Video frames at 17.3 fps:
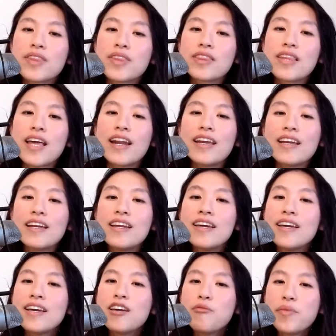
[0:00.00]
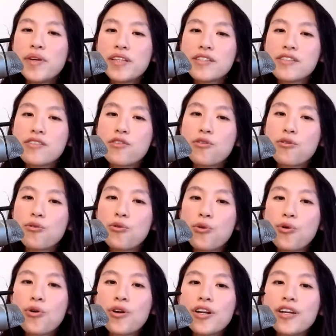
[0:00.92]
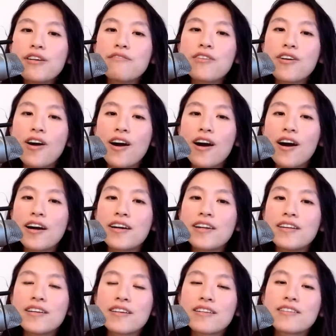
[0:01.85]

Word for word: that inhibits the glory of God